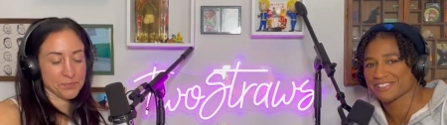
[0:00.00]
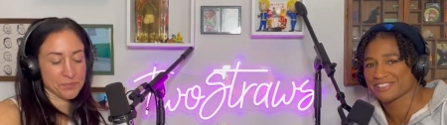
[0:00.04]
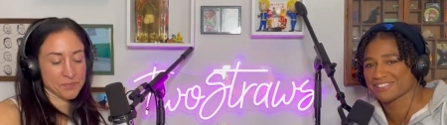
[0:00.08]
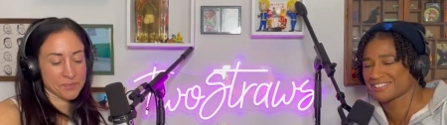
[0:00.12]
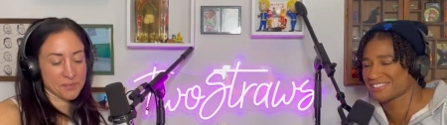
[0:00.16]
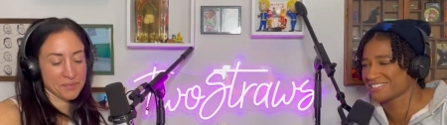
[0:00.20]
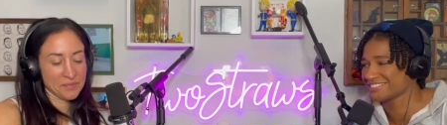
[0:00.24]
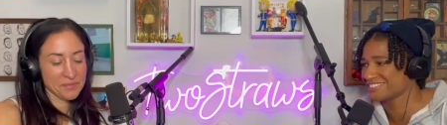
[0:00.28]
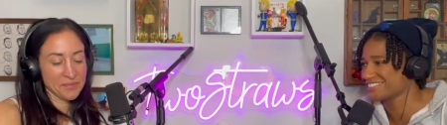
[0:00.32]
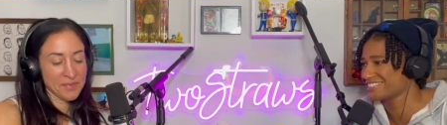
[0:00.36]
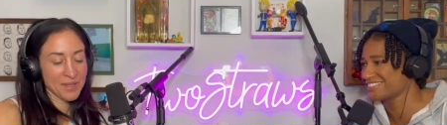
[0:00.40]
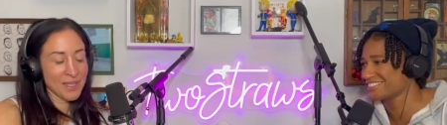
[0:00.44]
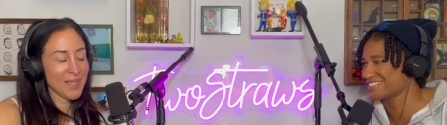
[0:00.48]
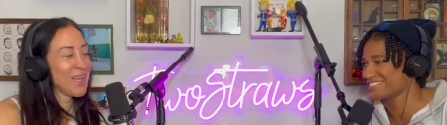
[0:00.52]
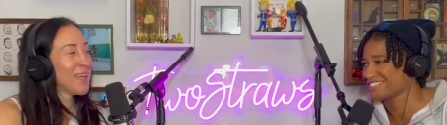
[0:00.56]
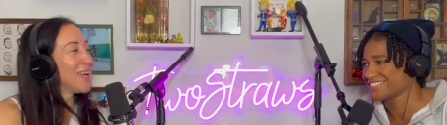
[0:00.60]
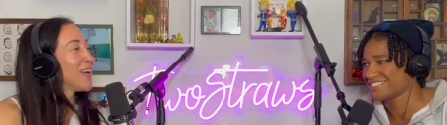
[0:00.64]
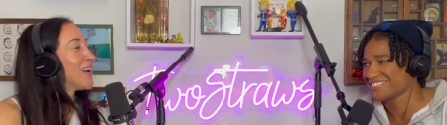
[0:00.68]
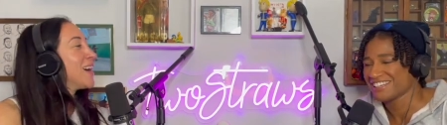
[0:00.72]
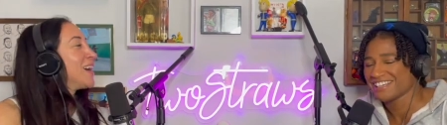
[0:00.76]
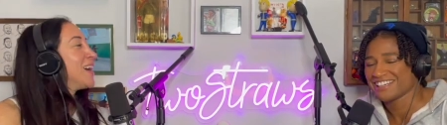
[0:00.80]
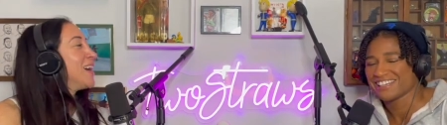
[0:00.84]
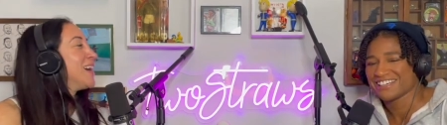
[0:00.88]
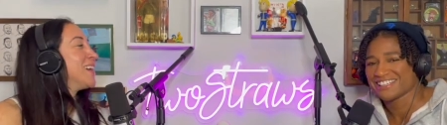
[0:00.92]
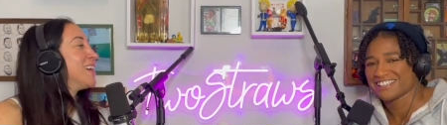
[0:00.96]
Speaker 1: yeah,
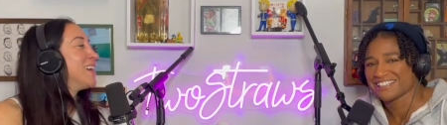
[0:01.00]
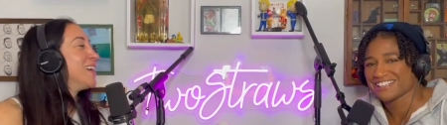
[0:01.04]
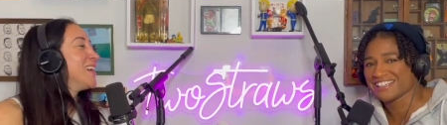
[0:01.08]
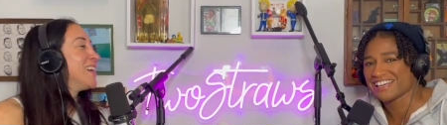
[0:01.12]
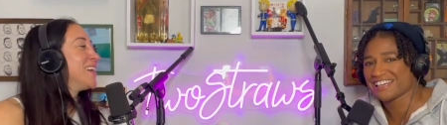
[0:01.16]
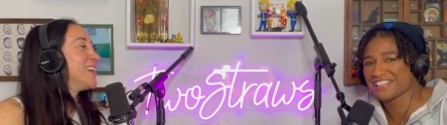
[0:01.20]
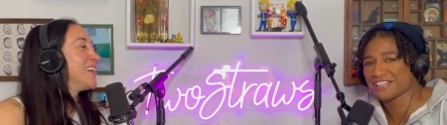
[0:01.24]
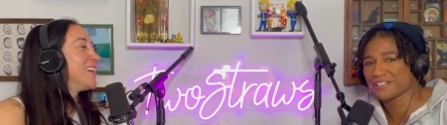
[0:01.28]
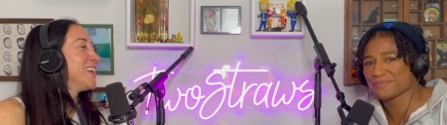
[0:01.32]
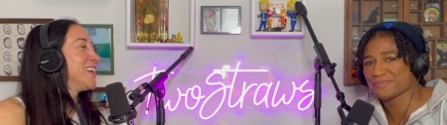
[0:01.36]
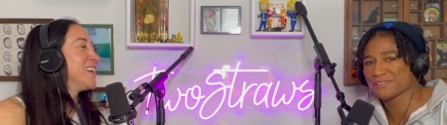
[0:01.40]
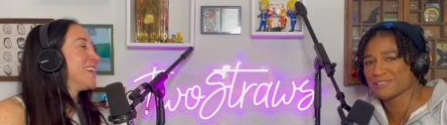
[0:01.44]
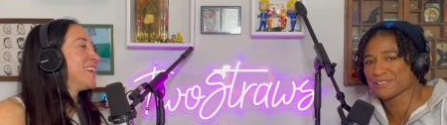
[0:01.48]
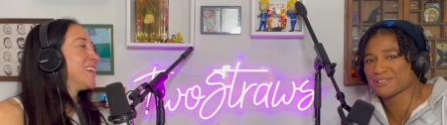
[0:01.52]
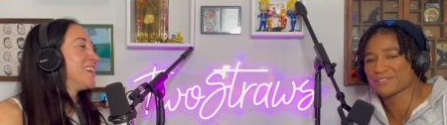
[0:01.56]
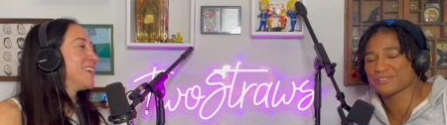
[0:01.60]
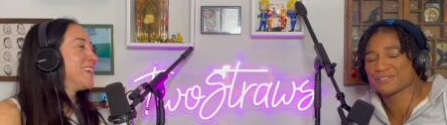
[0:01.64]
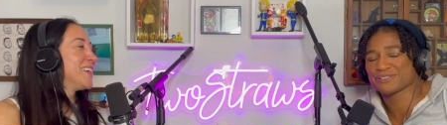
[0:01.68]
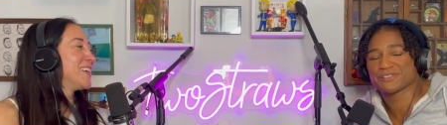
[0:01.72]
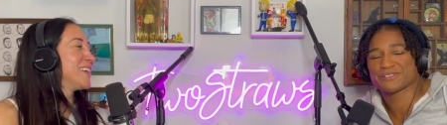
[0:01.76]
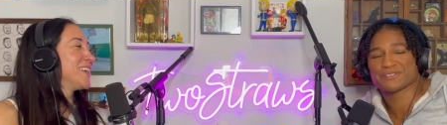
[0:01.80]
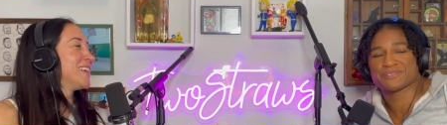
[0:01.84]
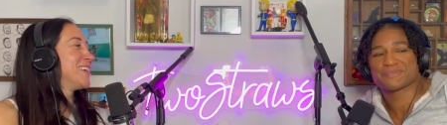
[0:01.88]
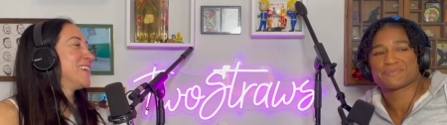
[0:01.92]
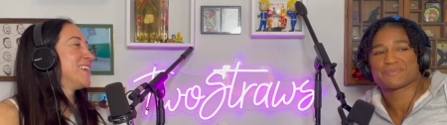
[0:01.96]
that'd be
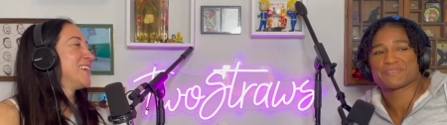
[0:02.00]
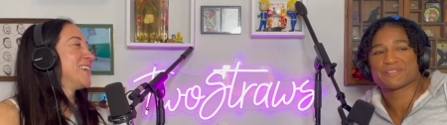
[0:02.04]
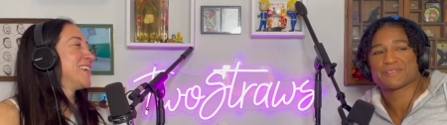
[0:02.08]
cool.